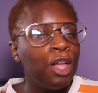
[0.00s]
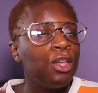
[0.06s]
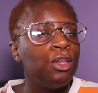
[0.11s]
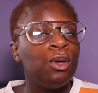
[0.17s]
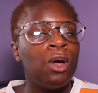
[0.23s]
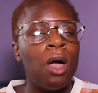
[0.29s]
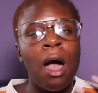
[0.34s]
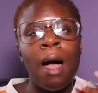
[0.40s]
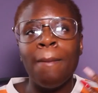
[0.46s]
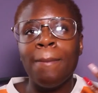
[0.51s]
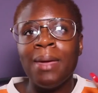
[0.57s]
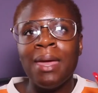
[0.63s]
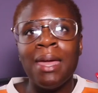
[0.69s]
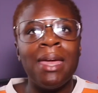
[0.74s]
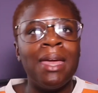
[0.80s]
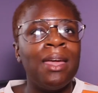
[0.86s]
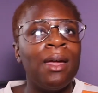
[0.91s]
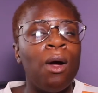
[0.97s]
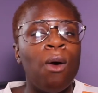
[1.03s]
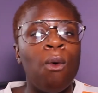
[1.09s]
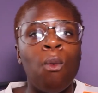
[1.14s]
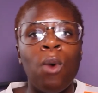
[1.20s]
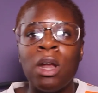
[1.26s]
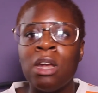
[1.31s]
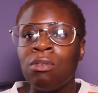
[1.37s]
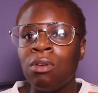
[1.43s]
You can't be
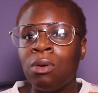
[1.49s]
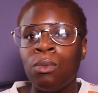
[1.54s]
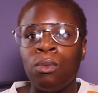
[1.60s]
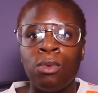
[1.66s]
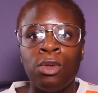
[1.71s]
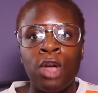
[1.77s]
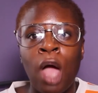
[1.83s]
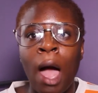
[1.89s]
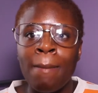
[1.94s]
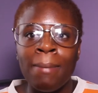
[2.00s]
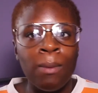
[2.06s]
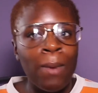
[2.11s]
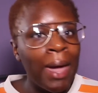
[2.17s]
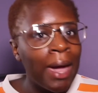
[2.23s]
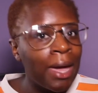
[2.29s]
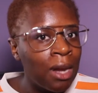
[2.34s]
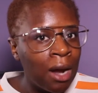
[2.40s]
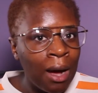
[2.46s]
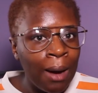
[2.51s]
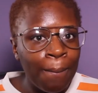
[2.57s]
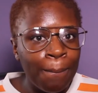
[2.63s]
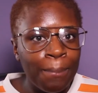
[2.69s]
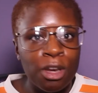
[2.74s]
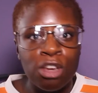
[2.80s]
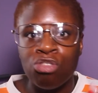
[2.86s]
waking up,